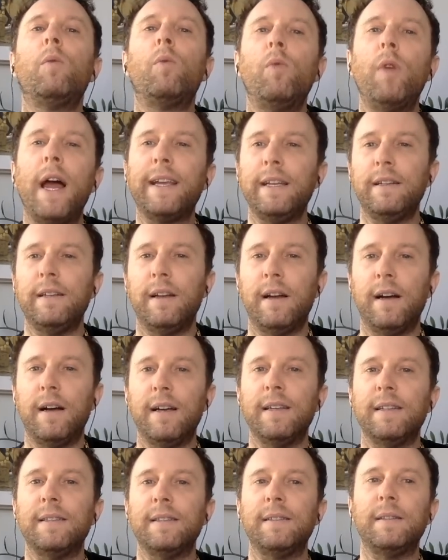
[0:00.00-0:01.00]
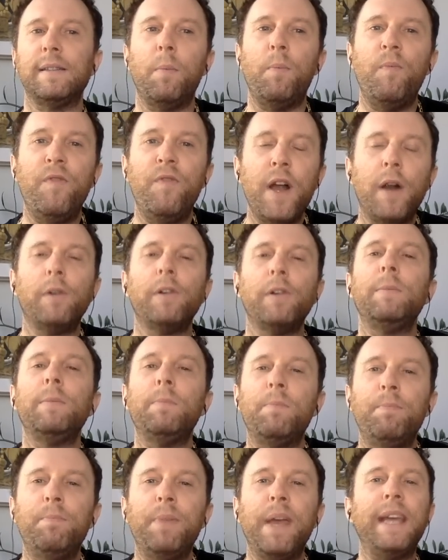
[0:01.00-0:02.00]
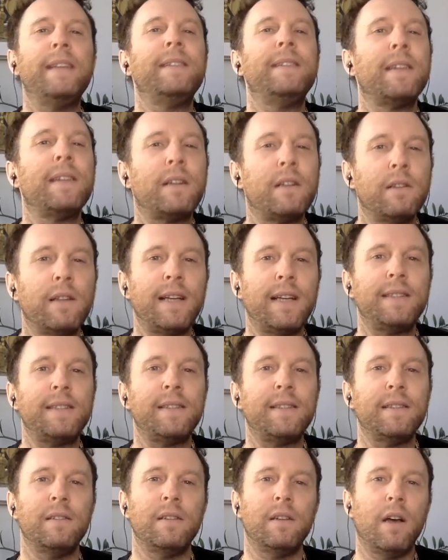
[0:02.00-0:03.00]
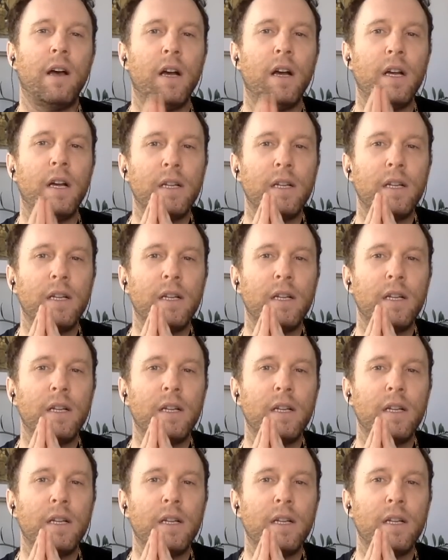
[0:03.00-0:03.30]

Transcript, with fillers: recognize the very basic lesson